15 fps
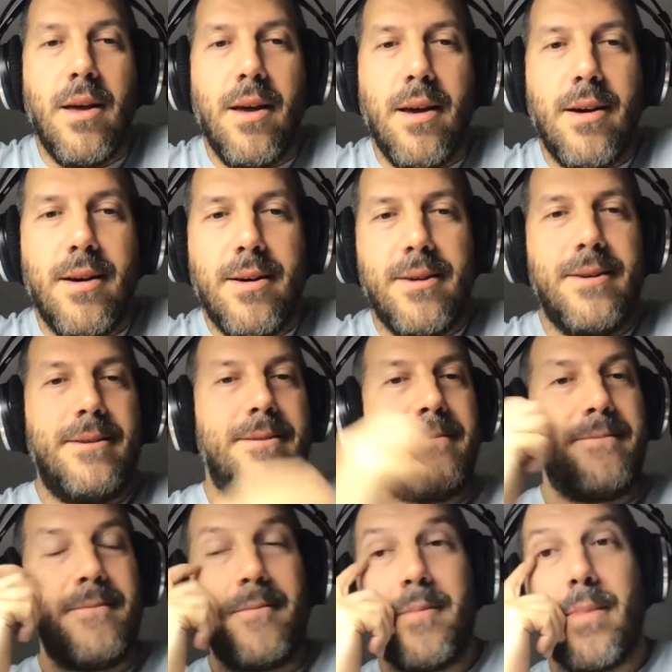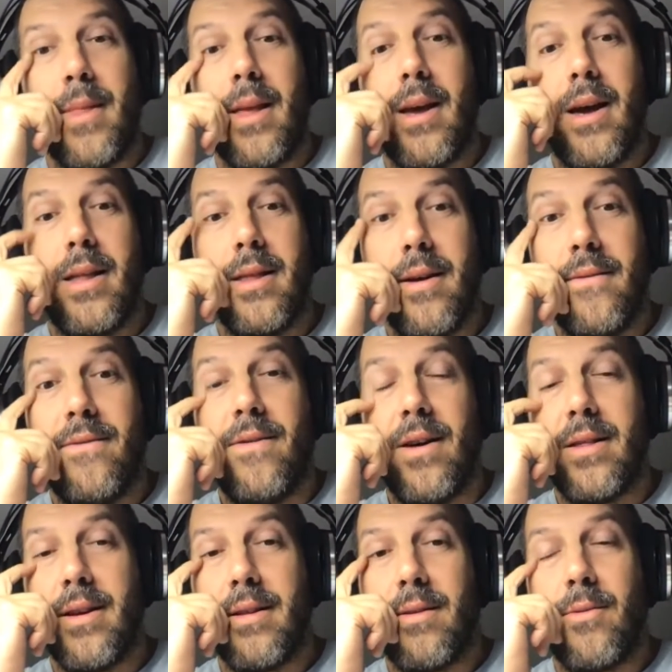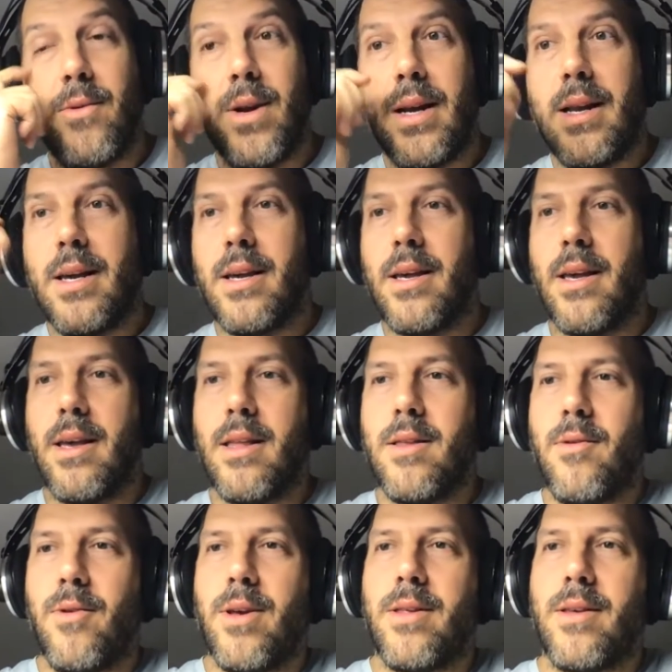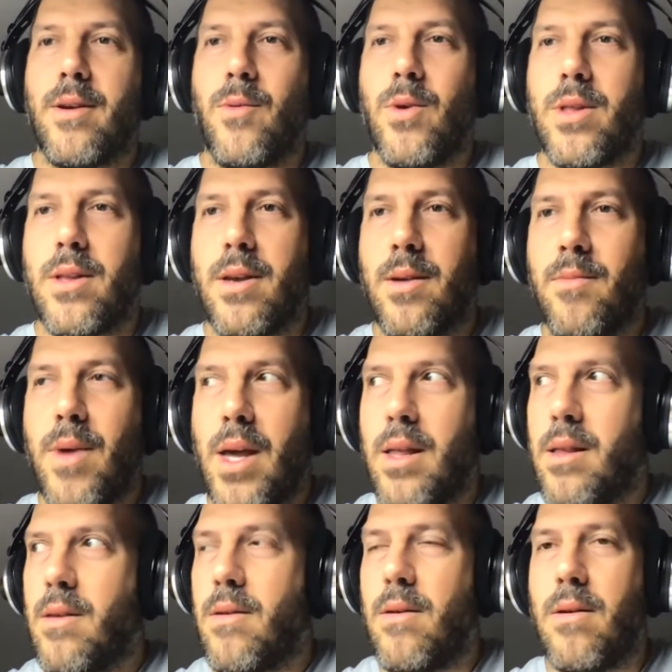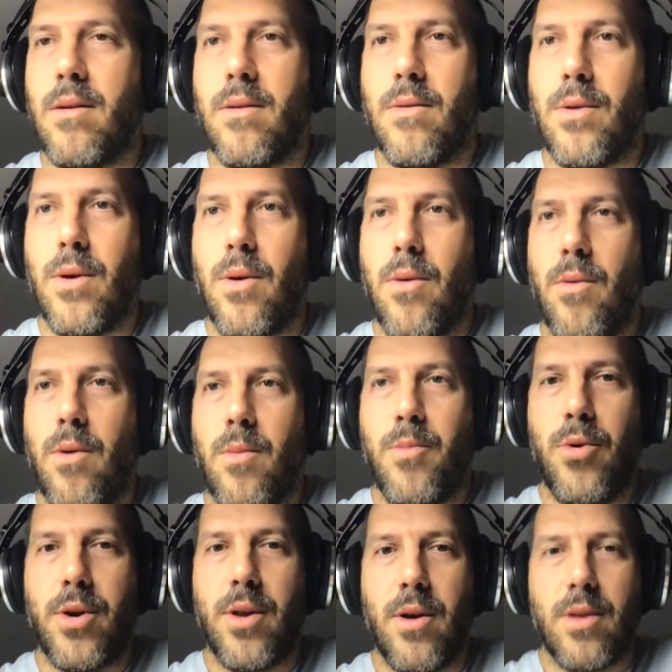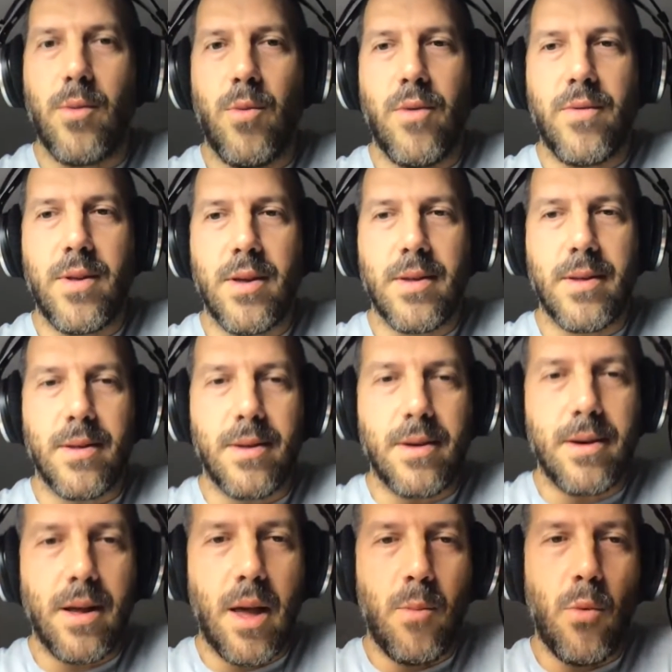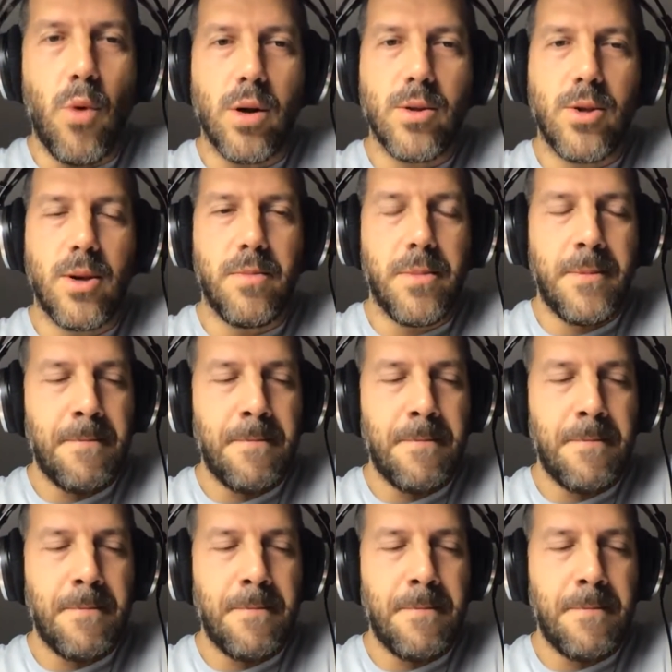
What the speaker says: Um, and I find it really interesting what they made or put out with this M1 chip.